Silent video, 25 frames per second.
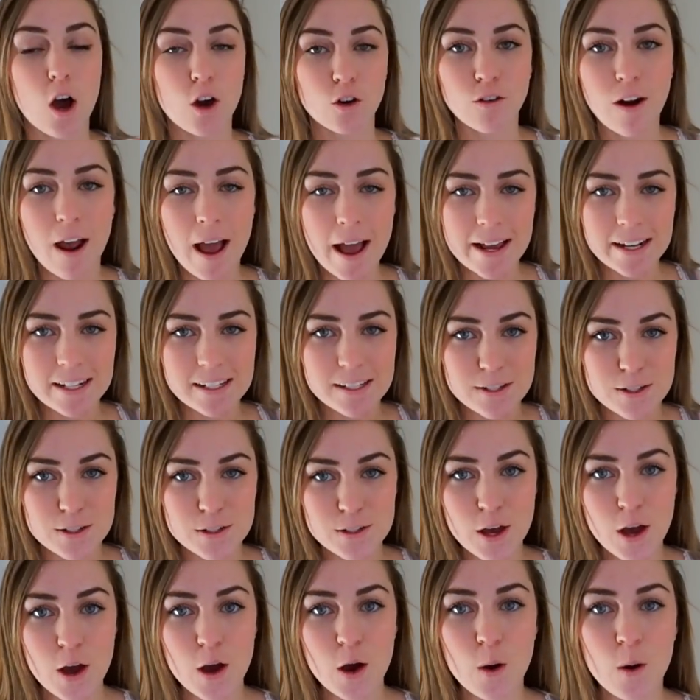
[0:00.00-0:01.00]
All right,
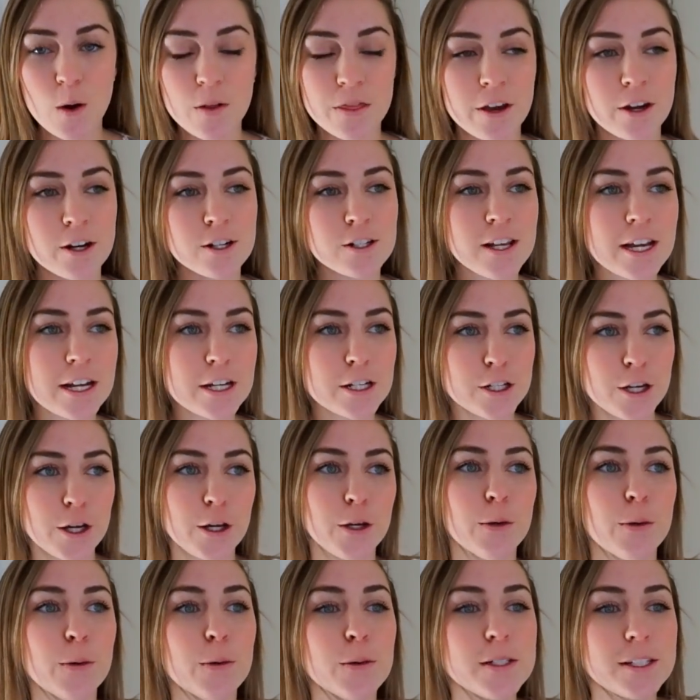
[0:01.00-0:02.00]
so there's like
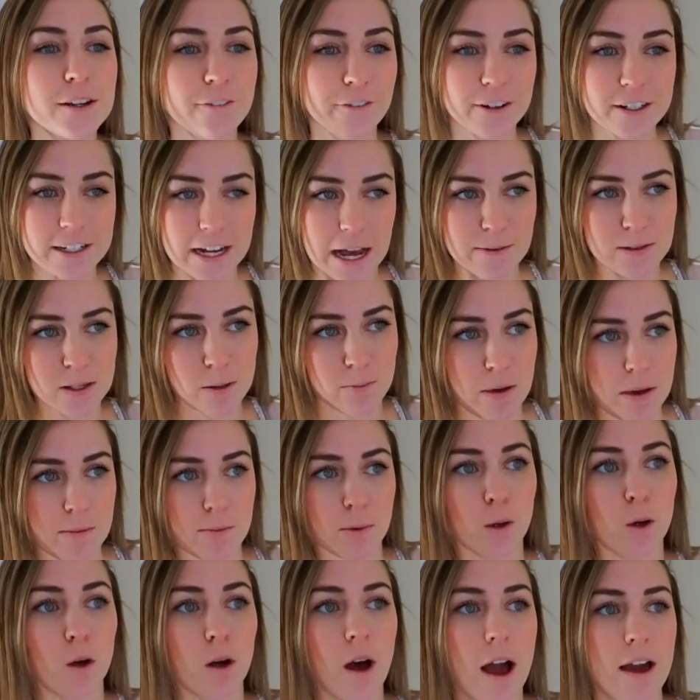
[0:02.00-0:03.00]
two different types of
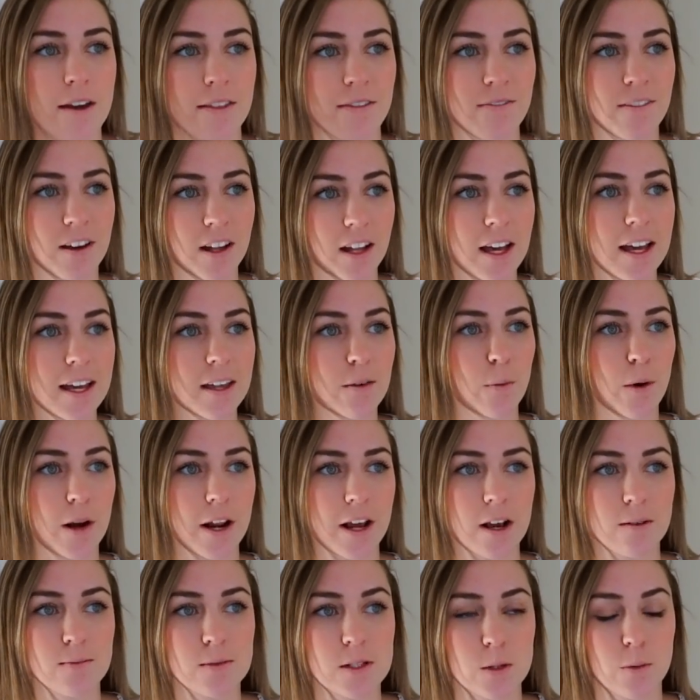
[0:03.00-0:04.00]
people, I feel like, when
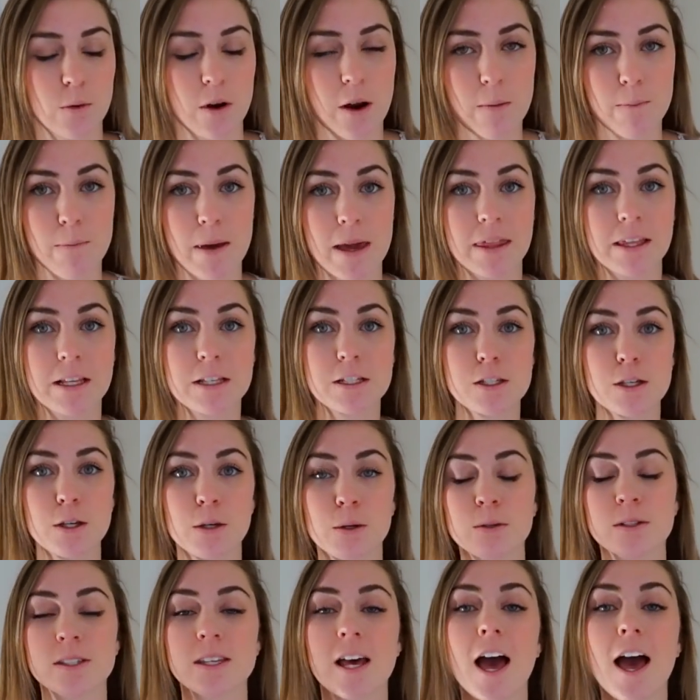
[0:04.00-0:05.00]
it comes to wearing bathing
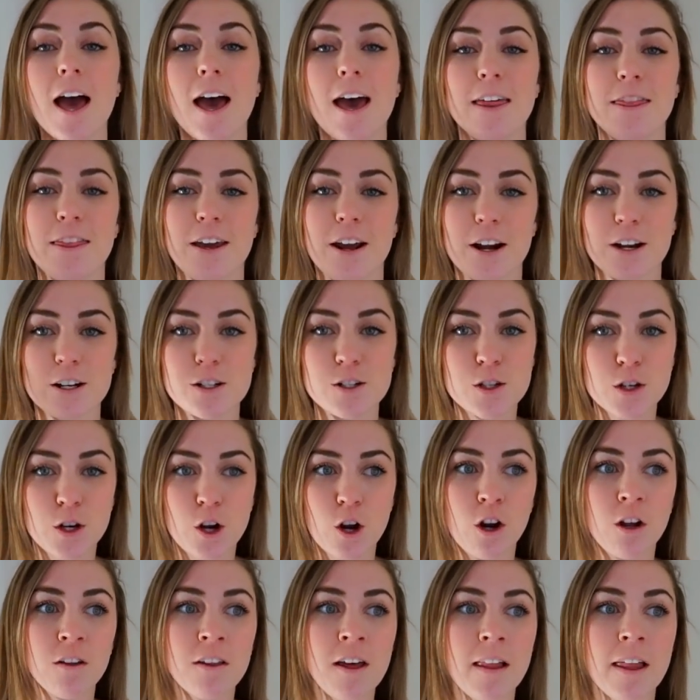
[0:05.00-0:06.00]
suits. There's the
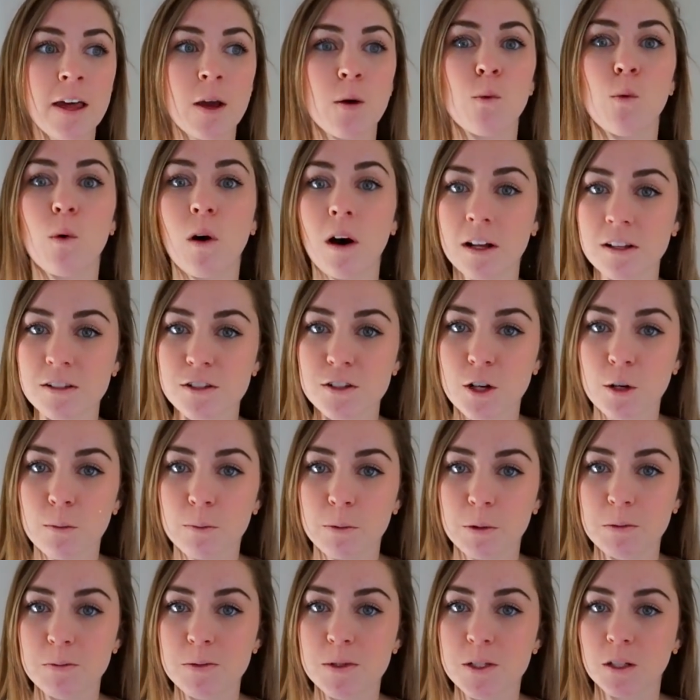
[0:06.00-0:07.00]
girl that like wants her
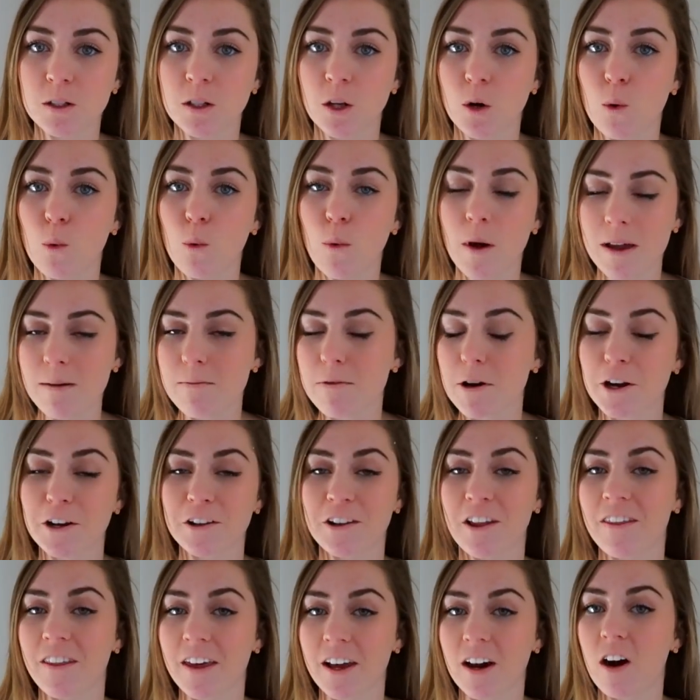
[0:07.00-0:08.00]
boobs to look way bigger
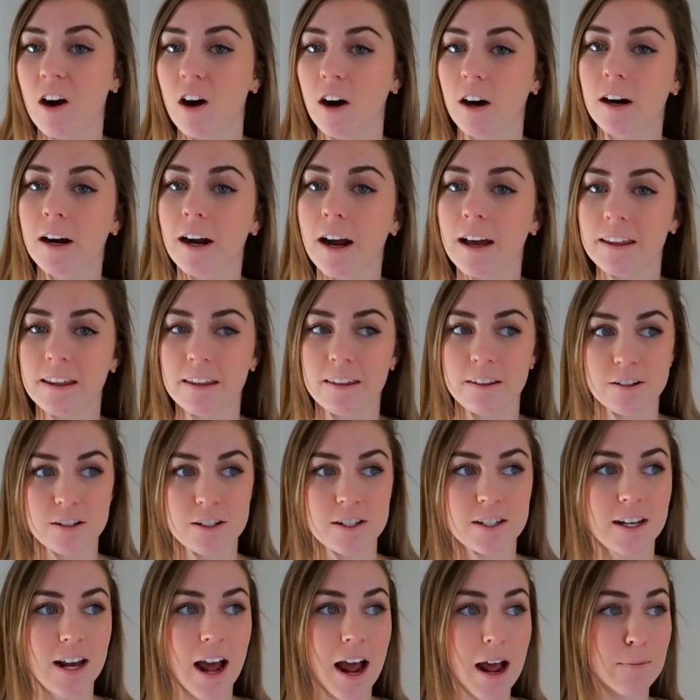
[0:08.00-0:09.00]
than they are, and then
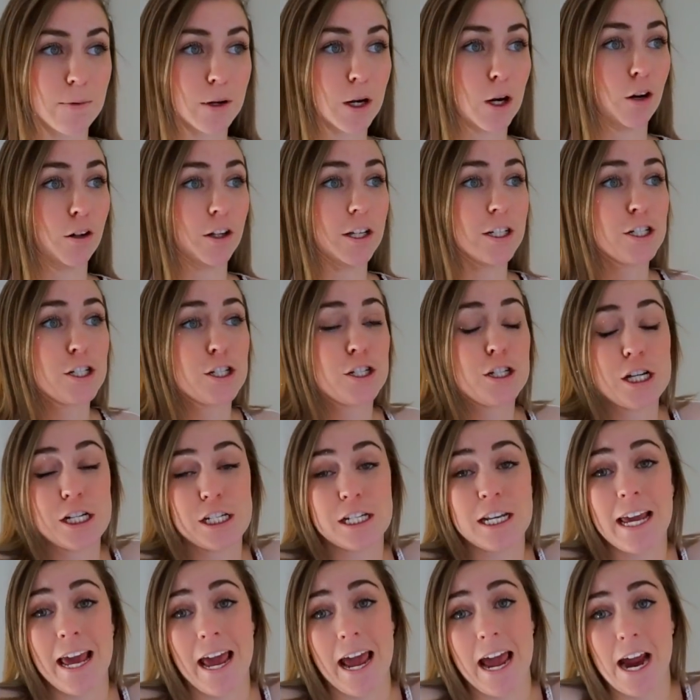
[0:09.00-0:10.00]
there's the type of girl that just
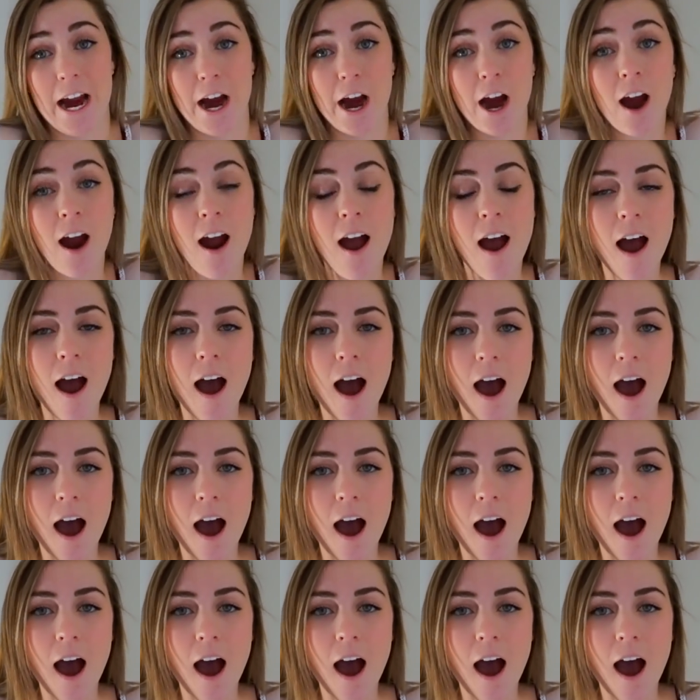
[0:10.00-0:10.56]
doesn't care.